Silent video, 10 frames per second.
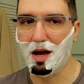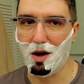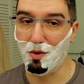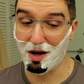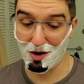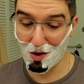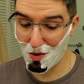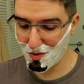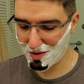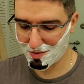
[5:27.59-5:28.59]
I already
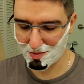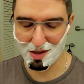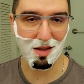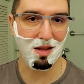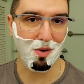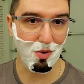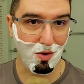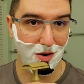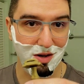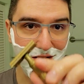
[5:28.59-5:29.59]
know, but now you're
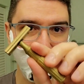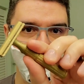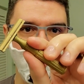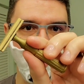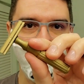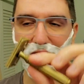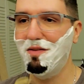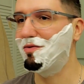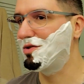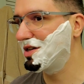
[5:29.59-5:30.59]
gonna join me
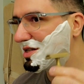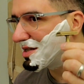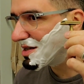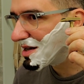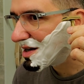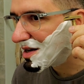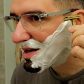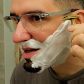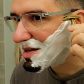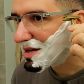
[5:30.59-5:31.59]
for this
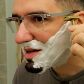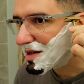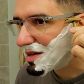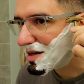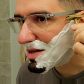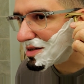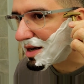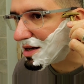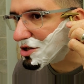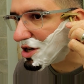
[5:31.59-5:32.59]

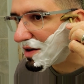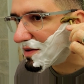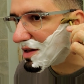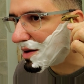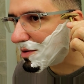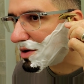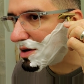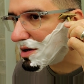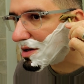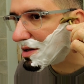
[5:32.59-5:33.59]
second shave that I'm
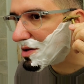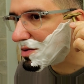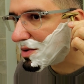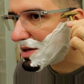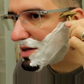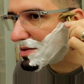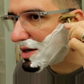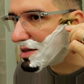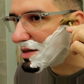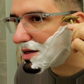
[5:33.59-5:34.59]
gonna do with this
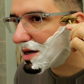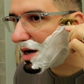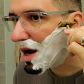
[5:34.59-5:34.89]
razor.